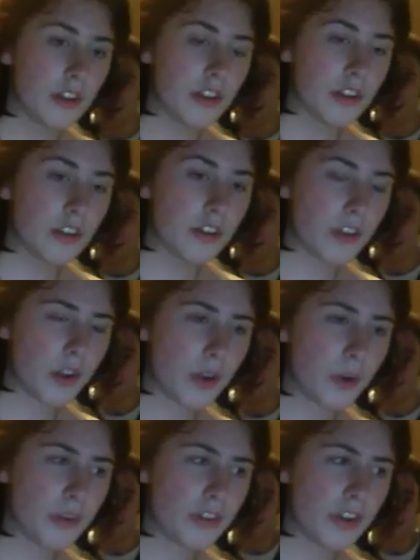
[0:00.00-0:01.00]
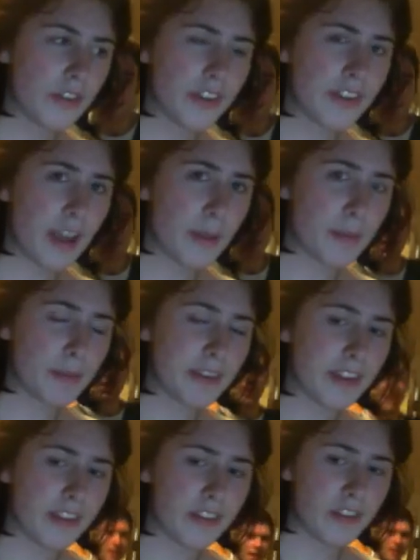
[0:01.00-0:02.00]
So, stuff that's happened
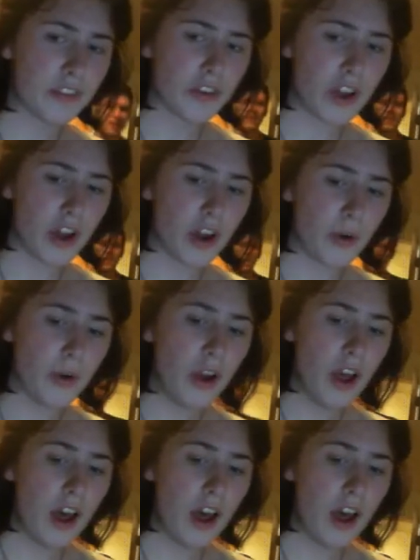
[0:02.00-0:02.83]
besides snow.